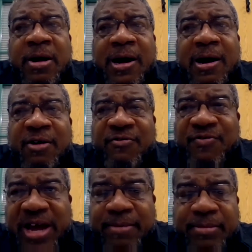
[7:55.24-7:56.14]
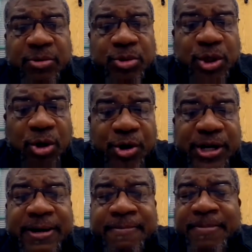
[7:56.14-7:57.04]
a family was
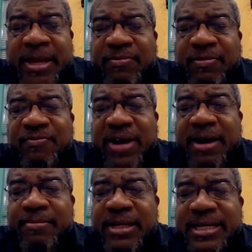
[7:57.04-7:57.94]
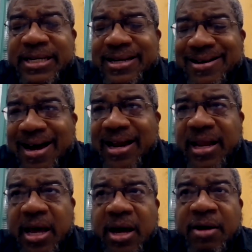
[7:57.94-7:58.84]
hurting, if a family did not
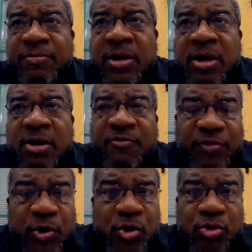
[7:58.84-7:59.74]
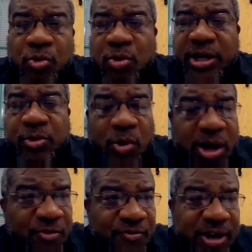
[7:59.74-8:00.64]
have food or wanted
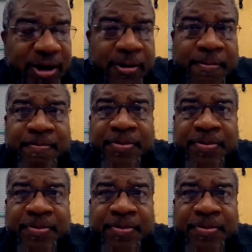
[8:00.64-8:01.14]
welfare